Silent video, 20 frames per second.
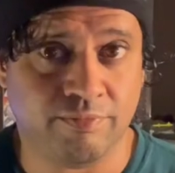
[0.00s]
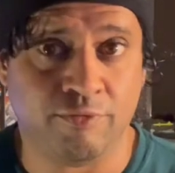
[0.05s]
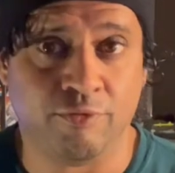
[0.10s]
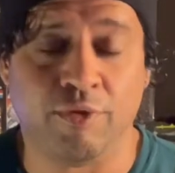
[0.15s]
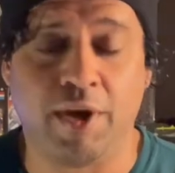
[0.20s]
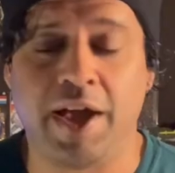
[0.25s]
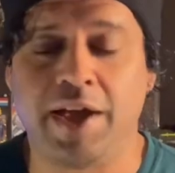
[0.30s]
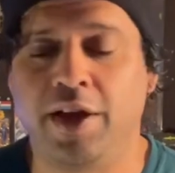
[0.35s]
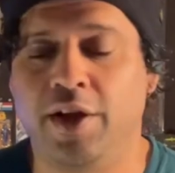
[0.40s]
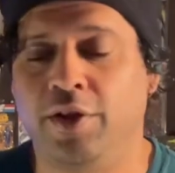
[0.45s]

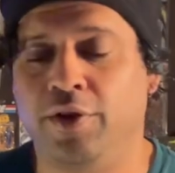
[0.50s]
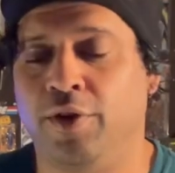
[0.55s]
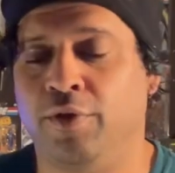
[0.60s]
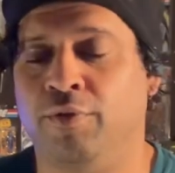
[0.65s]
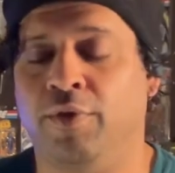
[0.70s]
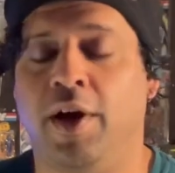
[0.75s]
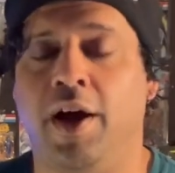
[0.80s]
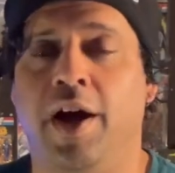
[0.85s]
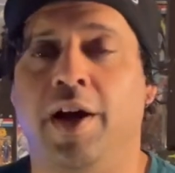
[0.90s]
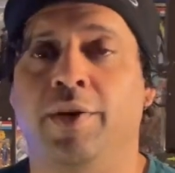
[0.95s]
regular
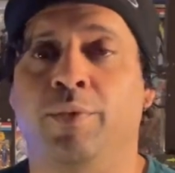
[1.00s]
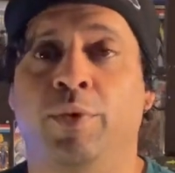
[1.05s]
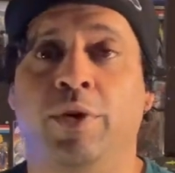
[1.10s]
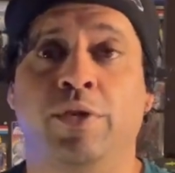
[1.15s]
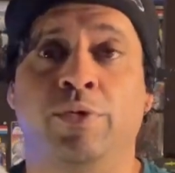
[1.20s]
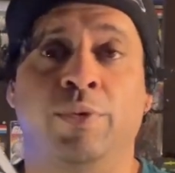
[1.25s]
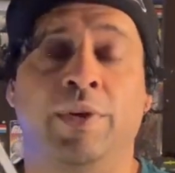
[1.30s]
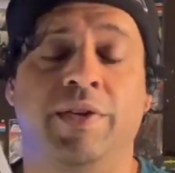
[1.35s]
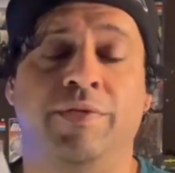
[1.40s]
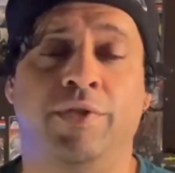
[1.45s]
run,
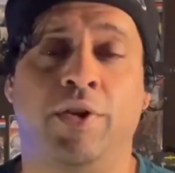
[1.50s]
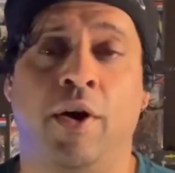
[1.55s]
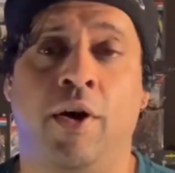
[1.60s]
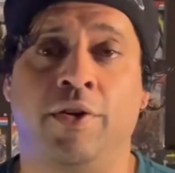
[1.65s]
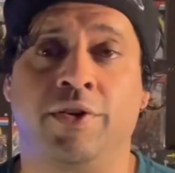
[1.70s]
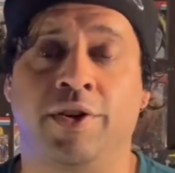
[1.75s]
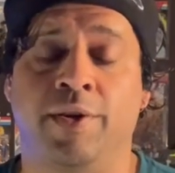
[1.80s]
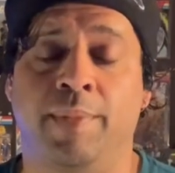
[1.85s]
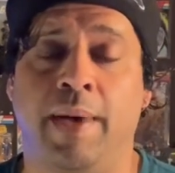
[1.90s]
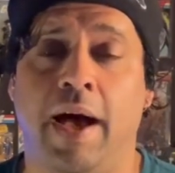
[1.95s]
which we've
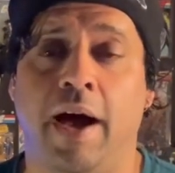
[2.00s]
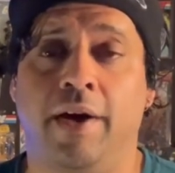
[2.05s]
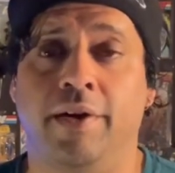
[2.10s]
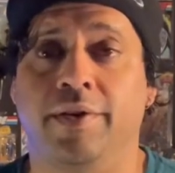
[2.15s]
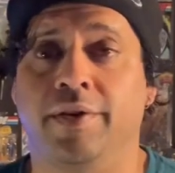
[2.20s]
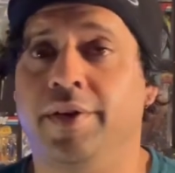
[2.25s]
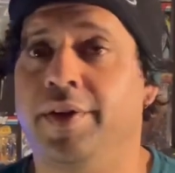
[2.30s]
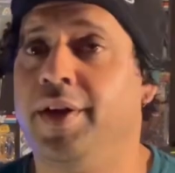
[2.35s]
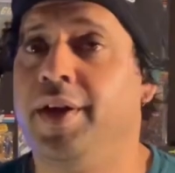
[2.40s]
talked about